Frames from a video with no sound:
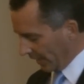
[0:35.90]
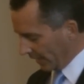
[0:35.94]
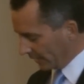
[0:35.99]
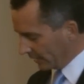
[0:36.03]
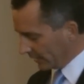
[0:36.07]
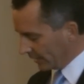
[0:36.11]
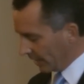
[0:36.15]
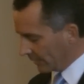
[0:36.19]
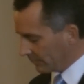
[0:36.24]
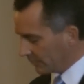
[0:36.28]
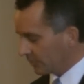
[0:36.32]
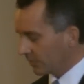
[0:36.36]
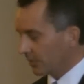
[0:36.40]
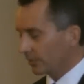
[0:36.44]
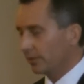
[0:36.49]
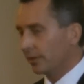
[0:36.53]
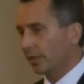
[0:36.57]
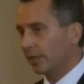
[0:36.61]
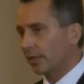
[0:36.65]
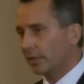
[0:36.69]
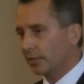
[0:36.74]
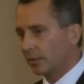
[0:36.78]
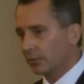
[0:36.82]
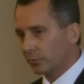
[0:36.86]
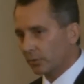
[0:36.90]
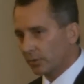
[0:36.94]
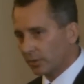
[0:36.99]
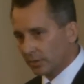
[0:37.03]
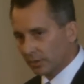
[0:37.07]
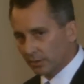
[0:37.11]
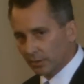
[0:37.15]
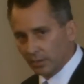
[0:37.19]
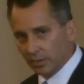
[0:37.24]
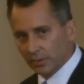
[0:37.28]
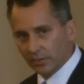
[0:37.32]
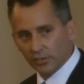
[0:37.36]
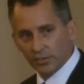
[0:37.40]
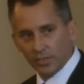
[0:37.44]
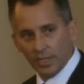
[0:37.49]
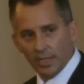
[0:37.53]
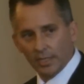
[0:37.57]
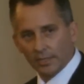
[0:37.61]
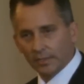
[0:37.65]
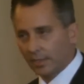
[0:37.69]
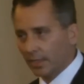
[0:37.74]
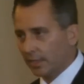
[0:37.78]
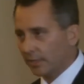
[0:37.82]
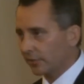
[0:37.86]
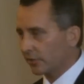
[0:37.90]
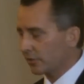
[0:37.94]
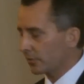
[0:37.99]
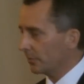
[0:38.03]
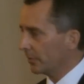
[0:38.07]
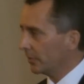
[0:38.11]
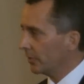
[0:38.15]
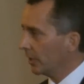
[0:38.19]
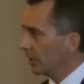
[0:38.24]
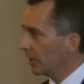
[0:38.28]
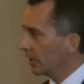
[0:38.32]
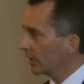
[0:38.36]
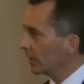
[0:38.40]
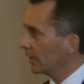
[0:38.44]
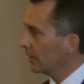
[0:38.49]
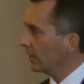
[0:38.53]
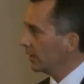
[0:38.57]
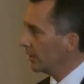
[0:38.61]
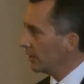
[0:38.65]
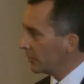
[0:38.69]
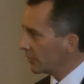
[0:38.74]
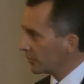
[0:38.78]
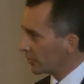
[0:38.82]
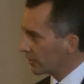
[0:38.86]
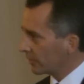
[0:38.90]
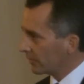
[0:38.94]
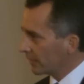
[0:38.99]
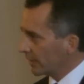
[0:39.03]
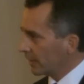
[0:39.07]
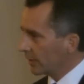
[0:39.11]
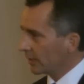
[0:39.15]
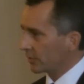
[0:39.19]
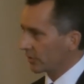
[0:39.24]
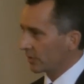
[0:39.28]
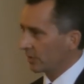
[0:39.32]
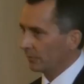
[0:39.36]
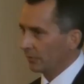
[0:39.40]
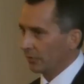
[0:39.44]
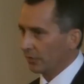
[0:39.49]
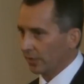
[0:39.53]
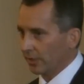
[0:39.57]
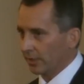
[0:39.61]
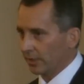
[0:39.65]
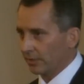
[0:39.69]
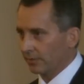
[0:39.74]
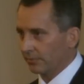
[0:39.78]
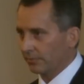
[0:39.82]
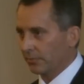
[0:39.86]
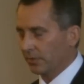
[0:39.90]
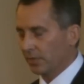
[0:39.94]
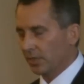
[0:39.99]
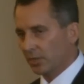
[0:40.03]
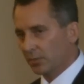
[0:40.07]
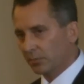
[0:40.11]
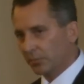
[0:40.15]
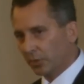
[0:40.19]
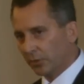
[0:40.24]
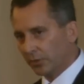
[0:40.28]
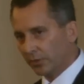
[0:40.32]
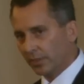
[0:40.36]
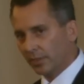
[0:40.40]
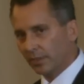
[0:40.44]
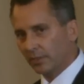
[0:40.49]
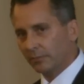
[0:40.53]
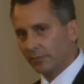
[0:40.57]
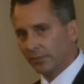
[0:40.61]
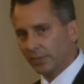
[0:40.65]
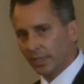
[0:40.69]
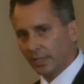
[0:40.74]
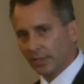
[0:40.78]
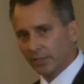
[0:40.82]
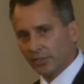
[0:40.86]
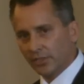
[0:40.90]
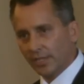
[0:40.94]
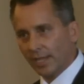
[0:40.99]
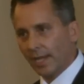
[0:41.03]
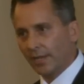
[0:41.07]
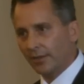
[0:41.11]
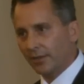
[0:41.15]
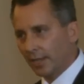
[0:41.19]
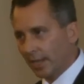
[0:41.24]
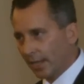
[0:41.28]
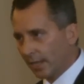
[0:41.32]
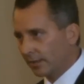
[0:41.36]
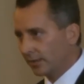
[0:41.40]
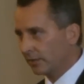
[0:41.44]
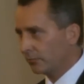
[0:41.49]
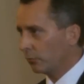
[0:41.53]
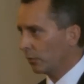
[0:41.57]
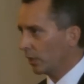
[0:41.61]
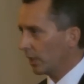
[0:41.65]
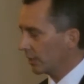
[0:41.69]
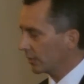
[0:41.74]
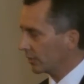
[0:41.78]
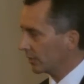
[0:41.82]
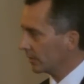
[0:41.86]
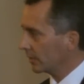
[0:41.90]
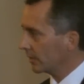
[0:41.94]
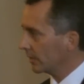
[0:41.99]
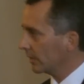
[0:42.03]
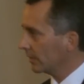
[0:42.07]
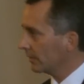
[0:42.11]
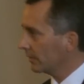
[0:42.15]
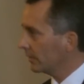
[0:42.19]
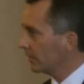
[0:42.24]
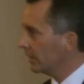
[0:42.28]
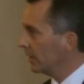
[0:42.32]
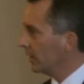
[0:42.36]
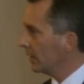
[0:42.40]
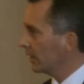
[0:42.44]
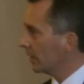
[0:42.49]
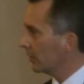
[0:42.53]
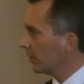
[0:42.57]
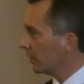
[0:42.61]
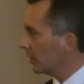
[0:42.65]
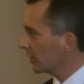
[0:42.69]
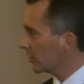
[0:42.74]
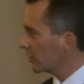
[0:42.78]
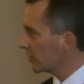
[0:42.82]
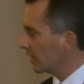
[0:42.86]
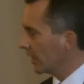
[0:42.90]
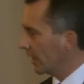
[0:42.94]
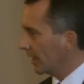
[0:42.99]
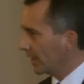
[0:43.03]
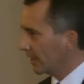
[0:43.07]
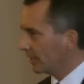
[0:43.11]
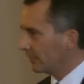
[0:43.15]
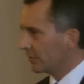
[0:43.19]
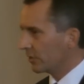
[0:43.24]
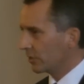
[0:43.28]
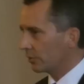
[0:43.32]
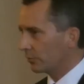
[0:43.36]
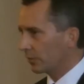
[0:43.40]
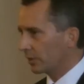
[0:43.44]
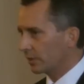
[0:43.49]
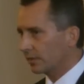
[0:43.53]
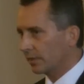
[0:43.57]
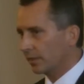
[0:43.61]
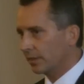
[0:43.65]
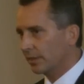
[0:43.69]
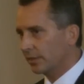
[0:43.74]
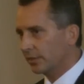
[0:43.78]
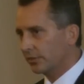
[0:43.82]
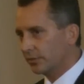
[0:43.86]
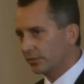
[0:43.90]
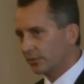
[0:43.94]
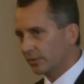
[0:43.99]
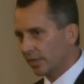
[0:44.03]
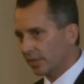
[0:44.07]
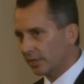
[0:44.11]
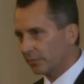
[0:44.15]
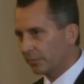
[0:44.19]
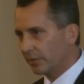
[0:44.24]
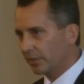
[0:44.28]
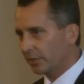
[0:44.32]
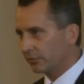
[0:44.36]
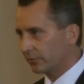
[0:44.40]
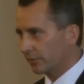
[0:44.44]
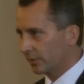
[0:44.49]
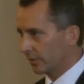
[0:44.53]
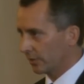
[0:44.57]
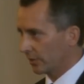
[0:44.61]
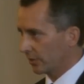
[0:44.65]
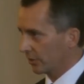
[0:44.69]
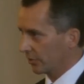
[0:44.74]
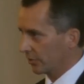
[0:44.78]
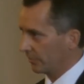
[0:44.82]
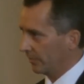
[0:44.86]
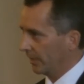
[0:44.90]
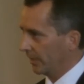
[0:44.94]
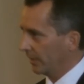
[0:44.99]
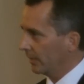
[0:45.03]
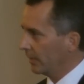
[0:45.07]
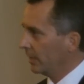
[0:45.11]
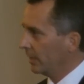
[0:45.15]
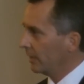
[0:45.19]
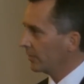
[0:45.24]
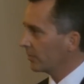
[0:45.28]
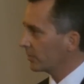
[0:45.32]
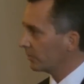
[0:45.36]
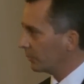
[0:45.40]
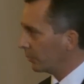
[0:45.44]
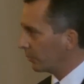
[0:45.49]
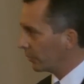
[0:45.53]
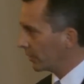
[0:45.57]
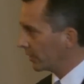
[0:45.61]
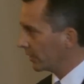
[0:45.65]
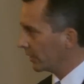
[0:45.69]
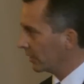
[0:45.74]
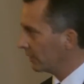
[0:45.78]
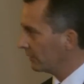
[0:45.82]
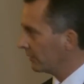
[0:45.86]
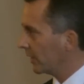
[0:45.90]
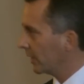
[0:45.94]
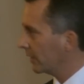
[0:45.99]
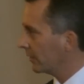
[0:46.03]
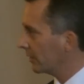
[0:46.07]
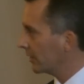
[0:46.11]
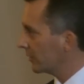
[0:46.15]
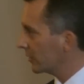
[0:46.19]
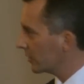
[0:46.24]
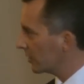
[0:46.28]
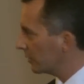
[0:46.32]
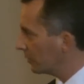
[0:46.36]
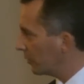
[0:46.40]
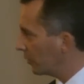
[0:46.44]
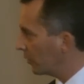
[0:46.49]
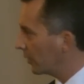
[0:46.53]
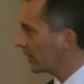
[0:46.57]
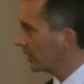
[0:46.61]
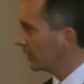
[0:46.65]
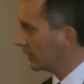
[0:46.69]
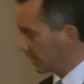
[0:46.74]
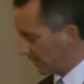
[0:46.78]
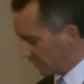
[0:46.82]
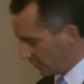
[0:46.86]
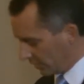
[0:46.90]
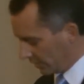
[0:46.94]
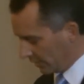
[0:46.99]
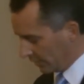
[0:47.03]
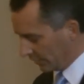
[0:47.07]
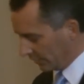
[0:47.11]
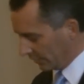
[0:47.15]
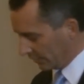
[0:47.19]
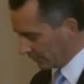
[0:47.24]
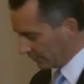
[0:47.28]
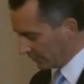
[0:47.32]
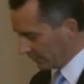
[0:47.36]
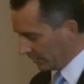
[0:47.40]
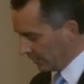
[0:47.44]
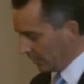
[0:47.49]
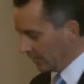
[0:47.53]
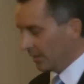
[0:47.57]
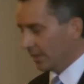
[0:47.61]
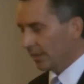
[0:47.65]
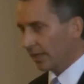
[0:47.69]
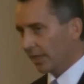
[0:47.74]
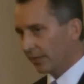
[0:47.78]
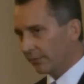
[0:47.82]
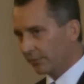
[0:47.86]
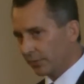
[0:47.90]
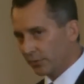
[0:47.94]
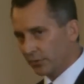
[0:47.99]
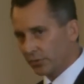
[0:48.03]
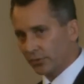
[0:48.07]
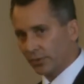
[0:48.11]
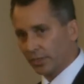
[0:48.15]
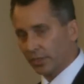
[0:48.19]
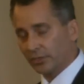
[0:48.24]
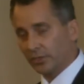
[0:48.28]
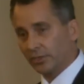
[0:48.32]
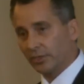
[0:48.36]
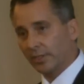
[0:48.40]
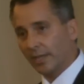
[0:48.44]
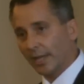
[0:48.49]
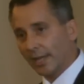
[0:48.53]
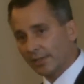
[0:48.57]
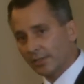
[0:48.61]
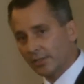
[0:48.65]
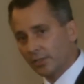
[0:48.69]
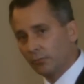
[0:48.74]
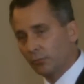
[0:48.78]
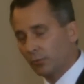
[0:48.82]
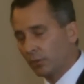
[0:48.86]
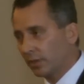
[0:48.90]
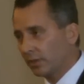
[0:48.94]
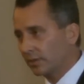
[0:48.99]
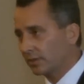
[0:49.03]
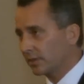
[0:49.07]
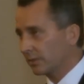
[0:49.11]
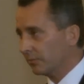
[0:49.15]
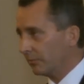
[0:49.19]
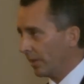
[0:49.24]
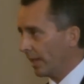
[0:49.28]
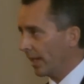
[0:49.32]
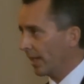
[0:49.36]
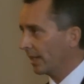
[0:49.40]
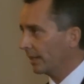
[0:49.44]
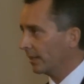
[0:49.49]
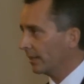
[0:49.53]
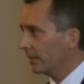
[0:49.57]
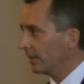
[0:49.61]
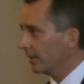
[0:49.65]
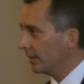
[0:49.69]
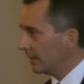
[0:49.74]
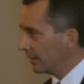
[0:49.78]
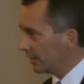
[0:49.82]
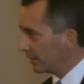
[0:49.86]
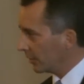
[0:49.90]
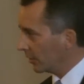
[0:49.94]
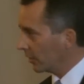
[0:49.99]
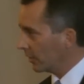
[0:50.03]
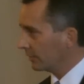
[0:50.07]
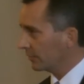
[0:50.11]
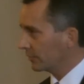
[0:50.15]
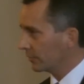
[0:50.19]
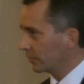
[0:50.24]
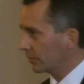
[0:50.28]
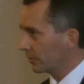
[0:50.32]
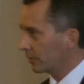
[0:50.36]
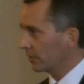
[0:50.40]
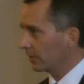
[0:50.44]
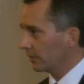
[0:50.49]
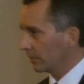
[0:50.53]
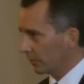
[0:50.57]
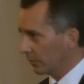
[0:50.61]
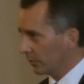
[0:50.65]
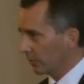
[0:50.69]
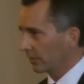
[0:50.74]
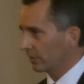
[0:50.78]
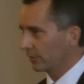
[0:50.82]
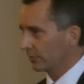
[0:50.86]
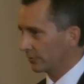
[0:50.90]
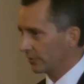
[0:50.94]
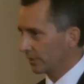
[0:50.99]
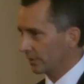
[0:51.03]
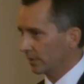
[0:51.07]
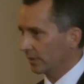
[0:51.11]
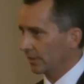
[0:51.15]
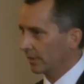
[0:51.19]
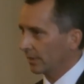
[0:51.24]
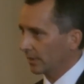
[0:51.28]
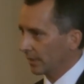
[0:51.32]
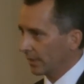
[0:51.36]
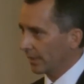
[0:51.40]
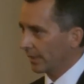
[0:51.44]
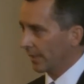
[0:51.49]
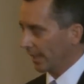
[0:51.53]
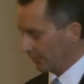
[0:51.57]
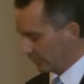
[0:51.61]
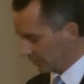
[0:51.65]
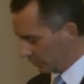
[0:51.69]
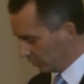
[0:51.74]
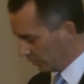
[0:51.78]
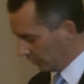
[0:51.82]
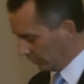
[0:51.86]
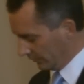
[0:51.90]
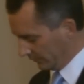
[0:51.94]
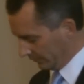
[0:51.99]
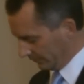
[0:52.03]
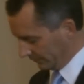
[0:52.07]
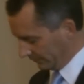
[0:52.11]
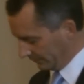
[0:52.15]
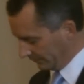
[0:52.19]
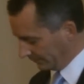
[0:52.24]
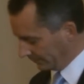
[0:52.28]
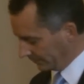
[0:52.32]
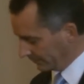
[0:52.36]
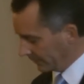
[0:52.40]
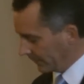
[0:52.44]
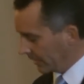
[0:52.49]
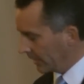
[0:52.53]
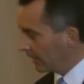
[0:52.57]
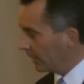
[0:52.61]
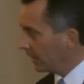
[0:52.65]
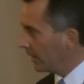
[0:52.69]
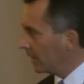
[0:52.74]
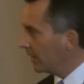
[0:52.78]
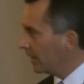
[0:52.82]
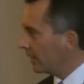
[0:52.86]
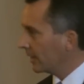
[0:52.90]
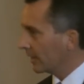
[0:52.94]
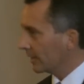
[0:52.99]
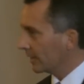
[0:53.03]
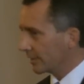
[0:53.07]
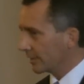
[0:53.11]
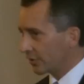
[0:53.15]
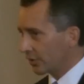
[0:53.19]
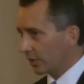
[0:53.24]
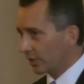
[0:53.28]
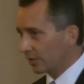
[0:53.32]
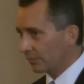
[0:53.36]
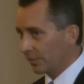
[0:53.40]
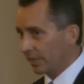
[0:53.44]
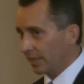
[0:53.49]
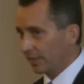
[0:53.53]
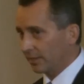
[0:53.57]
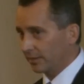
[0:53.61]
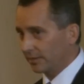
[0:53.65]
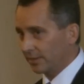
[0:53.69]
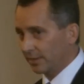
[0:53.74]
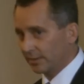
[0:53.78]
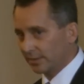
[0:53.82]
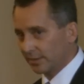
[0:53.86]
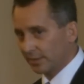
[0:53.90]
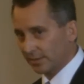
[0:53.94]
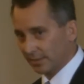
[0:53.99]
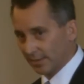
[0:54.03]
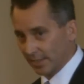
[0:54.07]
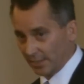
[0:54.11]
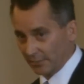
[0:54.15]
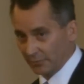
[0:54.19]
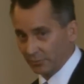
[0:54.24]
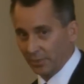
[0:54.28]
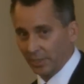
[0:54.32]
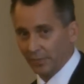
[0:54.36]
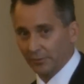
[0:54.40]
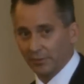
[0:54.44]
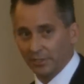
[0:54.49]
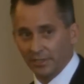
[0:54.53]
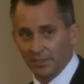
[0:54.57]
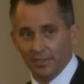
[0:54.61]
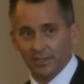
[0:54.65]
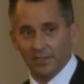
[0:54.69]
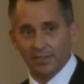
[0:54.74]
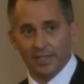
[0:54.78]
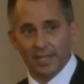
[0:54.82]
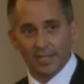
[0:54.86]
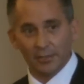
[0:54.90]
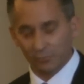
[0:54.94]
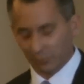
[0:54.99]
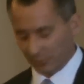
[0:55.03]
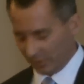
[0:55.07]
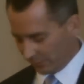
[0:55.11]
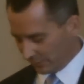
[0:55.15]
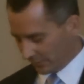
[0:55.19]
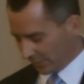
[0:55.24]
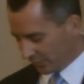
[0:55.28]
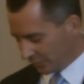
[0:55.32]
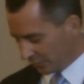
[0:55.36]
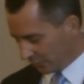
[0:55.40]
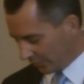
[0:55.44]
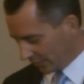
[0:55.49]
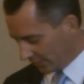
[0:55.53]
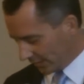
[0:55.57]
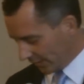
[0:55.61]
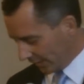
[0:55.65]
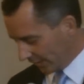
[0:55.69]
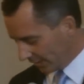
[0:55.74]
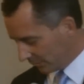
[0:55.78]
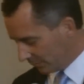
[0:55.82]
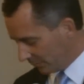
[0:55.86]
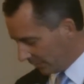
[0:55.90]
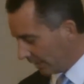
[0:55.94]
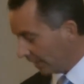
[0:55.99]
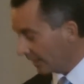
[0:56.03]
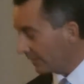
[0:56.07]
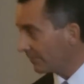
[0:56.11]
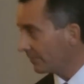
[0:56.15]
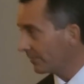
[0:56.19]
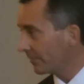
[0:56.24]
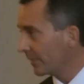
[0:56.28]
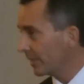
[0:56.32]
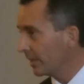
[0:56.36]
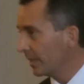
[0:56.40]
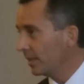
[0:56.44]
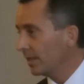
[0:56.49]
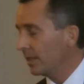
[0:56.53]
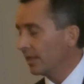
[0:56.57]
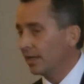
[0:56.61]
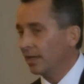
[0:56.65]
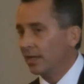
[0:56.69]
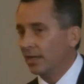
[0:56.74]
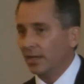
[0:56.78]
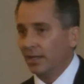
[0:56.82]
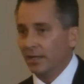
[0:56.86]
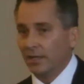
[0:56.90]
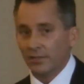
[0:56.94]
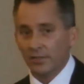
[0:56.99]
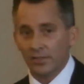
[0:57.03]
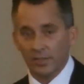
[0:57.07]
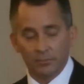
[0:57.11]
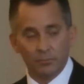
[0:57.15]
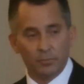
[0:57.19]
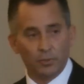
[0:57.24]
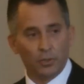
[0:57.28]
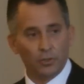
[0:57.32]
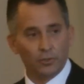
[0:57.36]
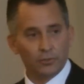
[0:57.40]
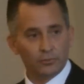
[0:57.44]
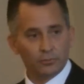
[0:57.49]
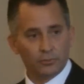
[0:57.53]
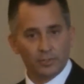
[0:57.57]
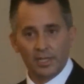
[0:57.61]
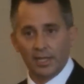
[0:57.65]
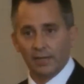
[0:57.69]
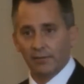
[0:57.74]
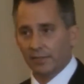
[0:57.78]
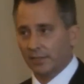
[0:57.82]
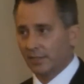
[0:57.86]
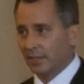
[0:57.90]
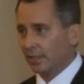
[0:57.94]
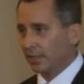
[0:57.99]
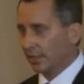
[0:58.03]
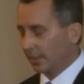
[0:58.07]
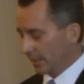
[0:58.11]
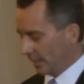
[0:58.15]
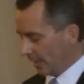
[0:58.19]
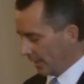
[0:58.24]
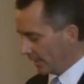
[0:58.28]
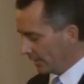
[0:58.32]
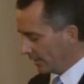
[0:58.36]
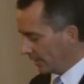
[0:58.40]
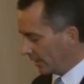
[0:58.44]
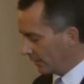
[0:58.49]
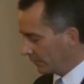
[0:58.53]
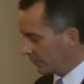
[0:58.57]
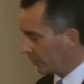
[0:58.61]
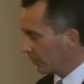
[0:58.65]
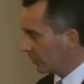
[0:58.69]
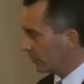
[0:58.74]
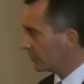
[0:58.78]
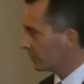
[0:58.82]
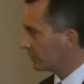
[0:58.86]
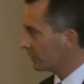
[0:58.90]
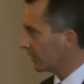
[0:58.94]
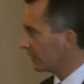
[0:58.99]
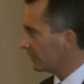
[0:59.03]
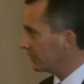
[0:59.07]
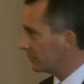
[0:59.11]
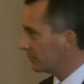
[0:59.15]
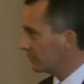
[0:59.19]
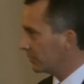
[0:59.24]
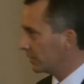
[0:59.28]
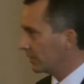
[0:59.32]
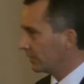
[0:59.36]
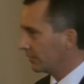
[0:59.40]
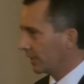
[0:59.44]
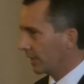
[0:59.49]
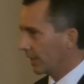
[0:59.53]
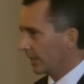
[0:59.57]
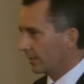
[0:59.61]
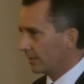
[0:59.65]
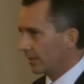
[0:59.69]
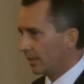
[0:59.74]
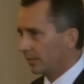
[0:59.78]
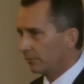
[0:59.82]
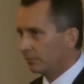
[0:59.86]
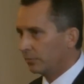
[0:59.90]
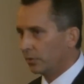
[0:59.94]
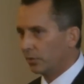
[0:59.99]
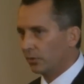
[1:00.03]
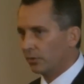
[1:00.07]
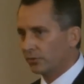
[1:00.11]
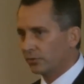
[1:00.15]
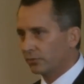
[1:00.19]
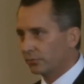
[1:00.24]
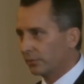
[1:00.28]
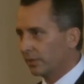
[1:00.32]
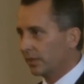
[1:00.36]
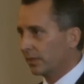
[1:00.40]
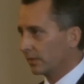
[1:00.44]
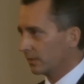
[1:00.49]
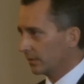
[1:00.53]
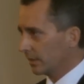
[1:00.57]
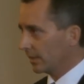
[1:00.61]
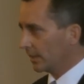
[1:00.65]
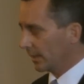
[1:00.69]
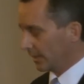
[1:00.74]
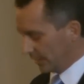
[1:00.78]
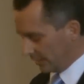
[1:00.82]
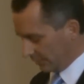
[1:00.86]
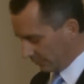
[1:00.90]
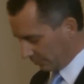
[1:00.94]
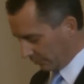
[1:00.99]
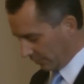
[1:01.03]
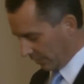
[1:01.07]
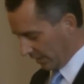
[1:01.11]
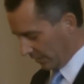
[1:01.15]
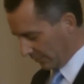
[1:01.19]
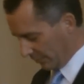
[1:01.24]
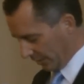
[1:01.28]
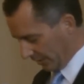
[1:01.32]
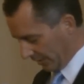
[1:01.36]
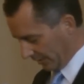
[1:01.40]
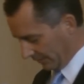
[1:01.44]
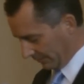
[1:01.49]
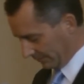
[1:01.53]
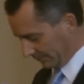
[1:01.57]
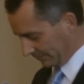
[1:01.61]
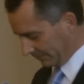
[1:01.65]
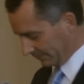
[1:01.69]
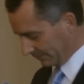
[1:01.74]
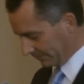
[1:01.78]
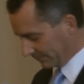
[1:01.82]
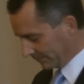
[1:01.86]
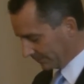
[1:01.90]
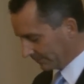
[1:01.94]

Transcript: I had the opportunity to work alongside Congressman Young, serving this community, both here in Pinellas County and in Washington, alongside him as he worked on issues like beach renourishment, supporting our veterans, supporting our seniors, infrastructure, and as he worked to ban the offshore oil drilling in our Gulf. Now let's talk politics, because that's why we're here and that's why we enjoy Tiger Bay. Some polls, we haven't done any head-to-head polls, but if you believe the head-to-head polls, we are leading this primary.